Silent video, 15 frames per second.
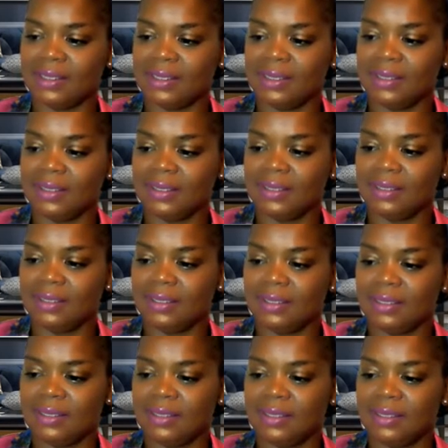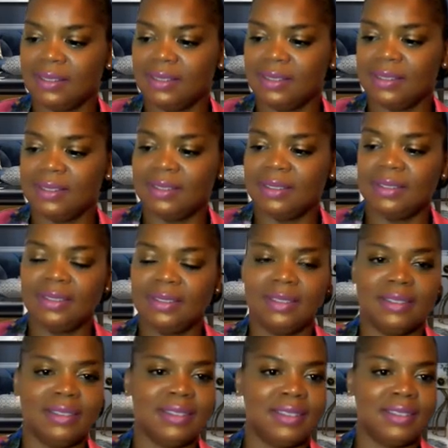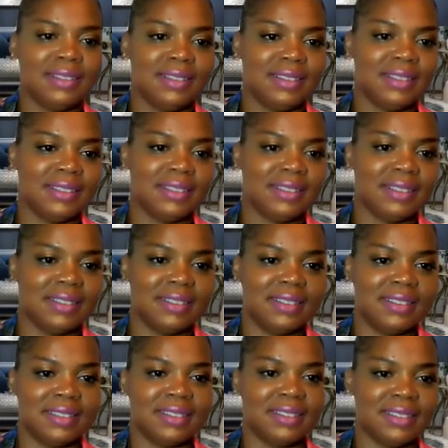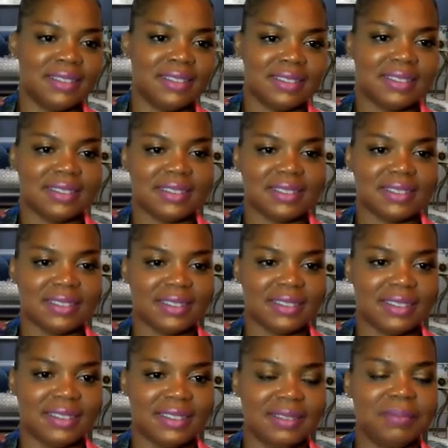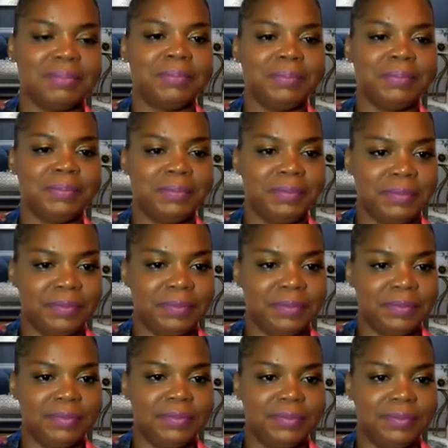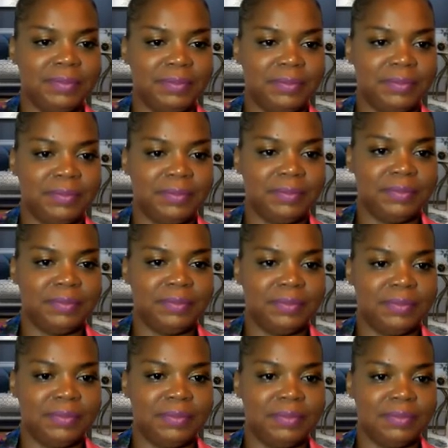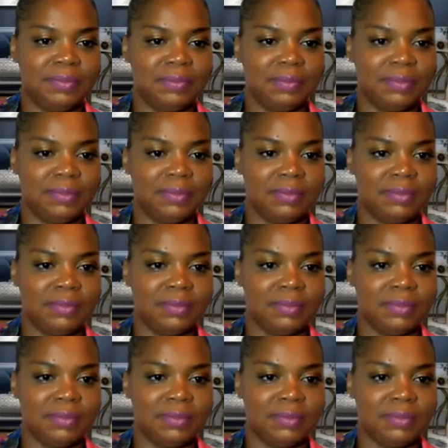[no speech]